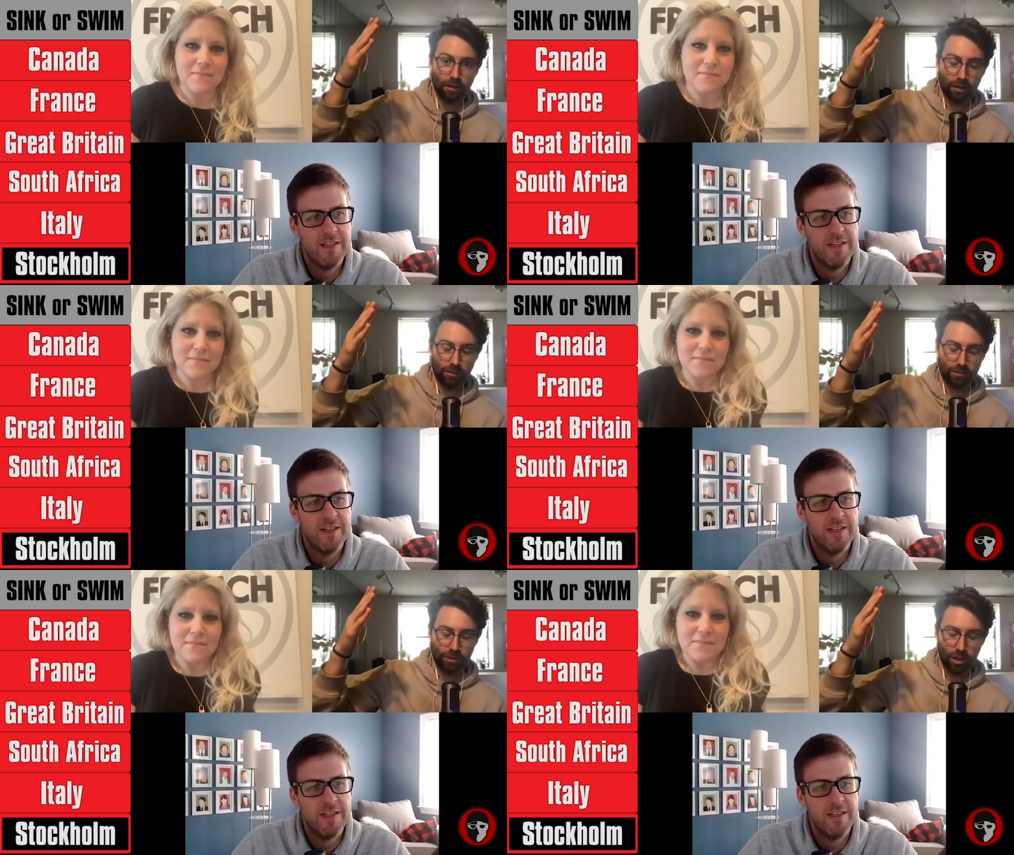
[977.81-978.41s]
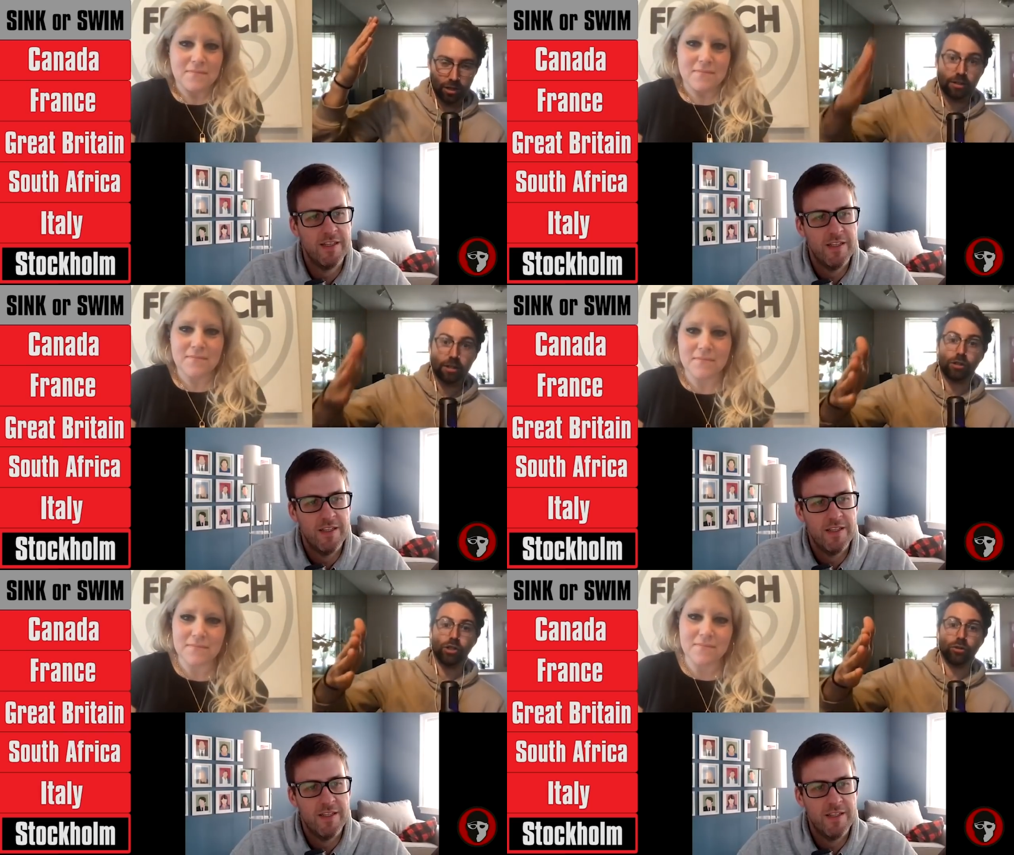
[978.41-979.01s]
Speaker 1: uh, sorry,
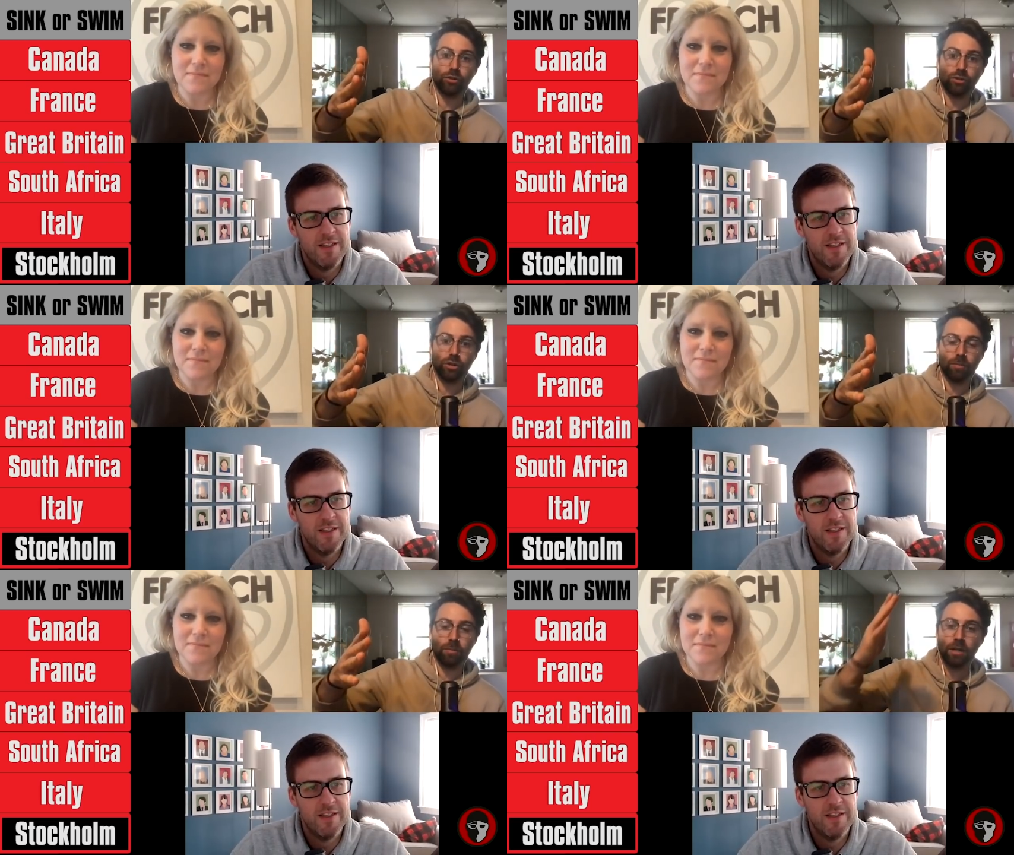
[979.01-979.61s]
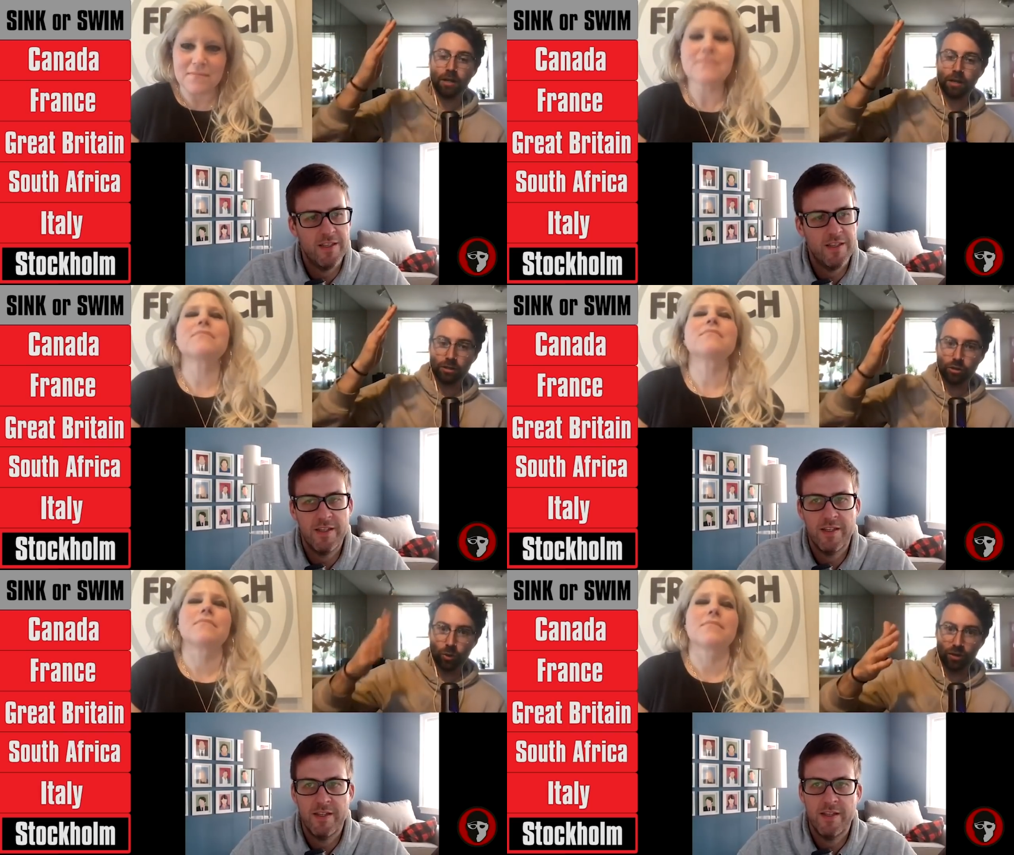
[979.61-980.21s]
Sarah Sjostrom,
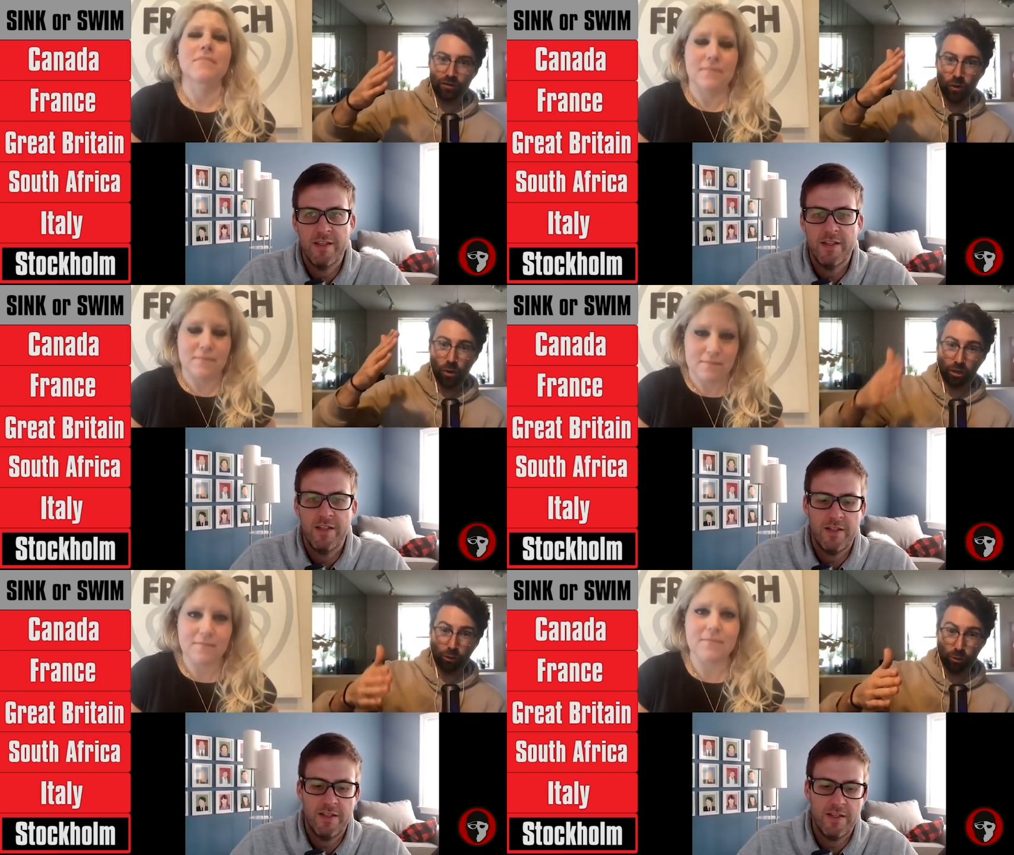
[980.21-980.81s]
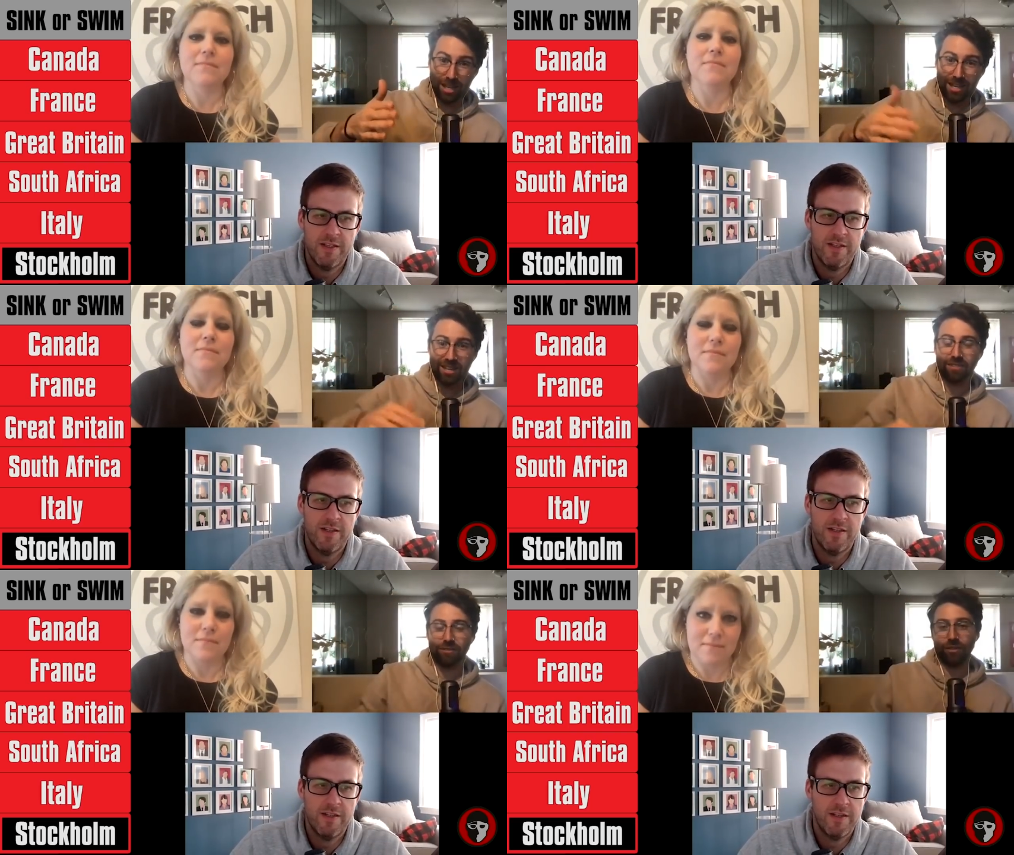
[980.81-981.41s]
twenty-four
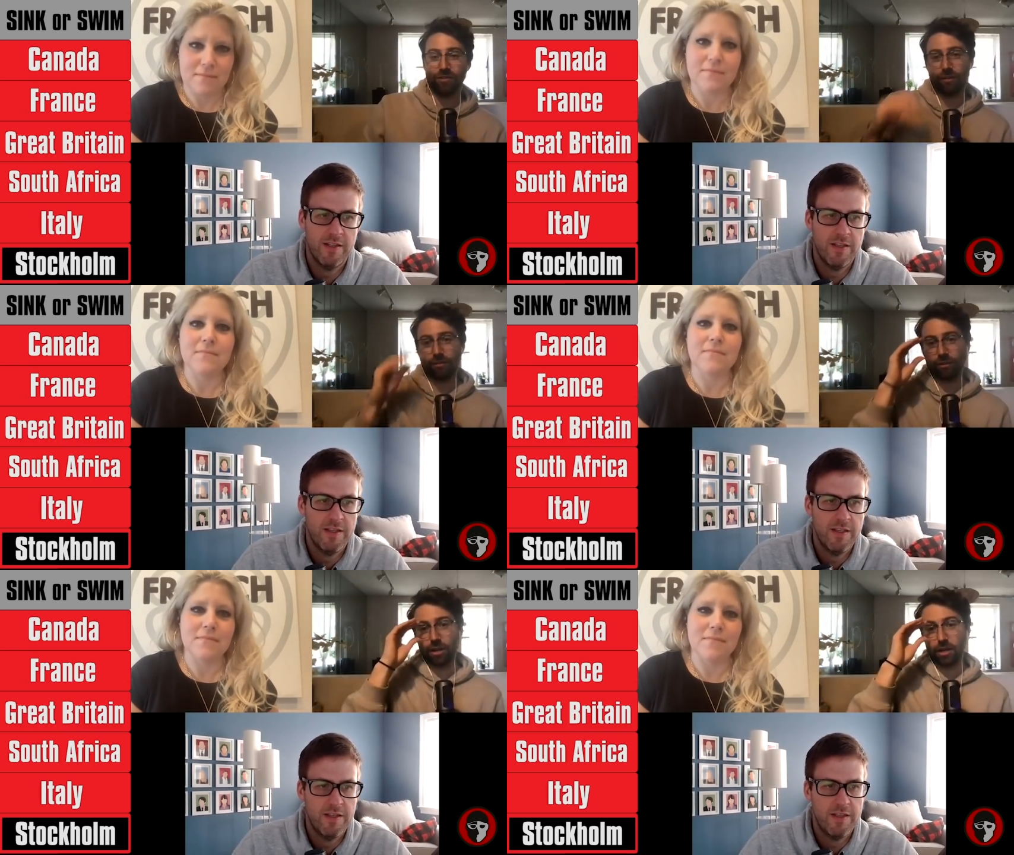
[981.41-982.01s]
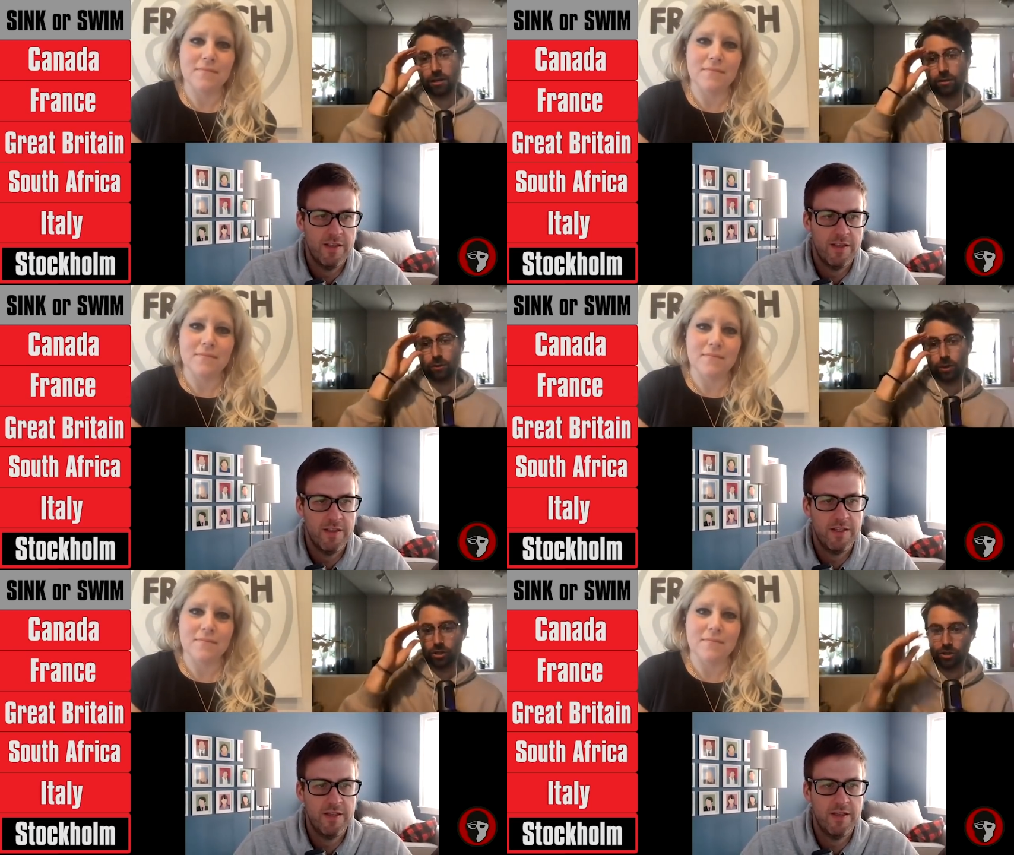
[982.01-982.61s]
three, fifty free,
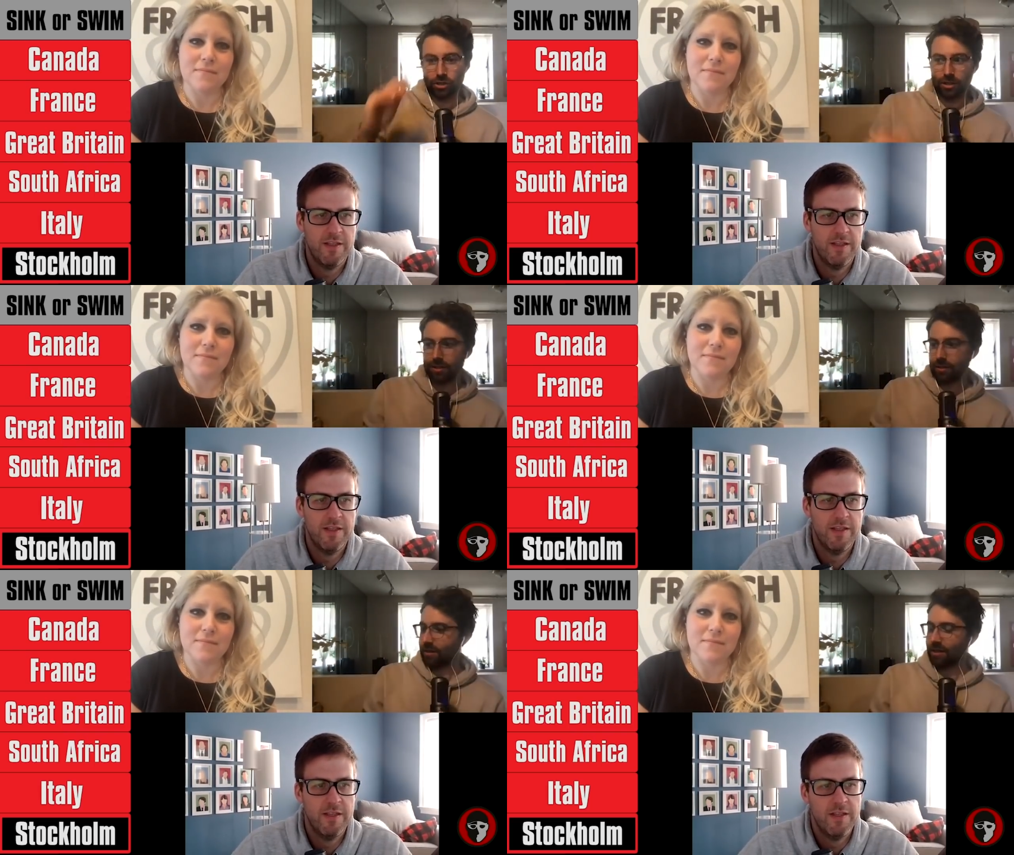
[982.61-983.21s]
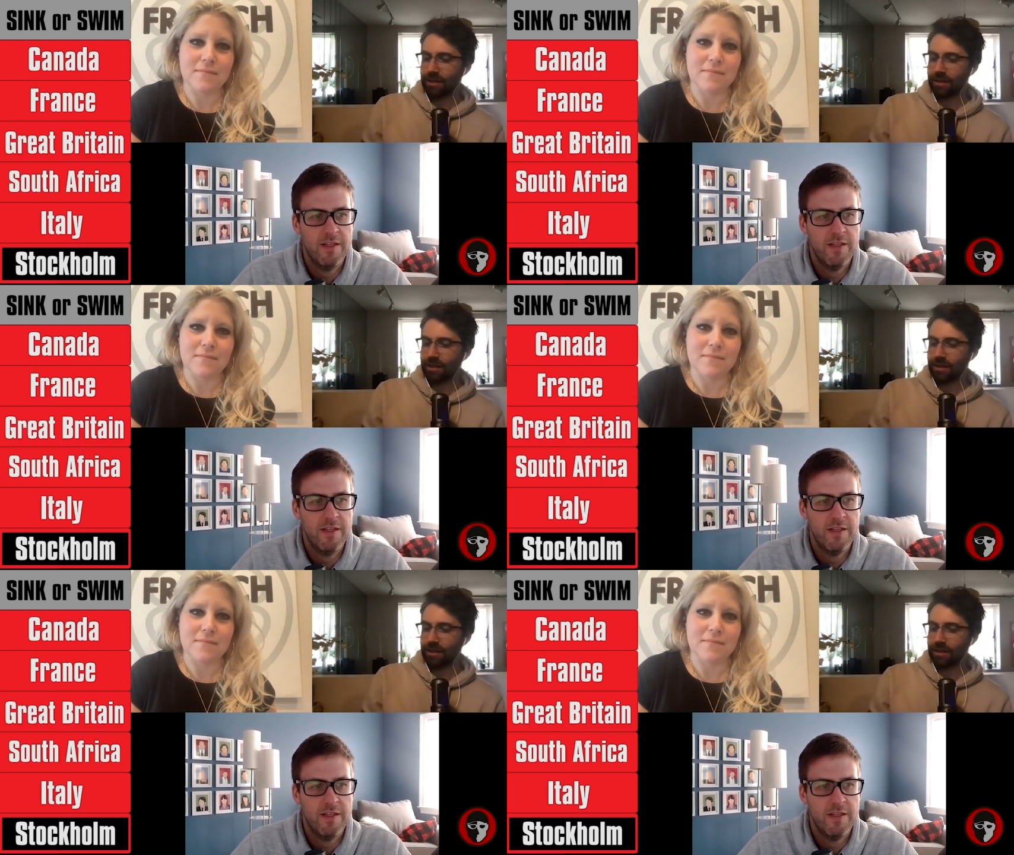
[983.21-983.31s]
which is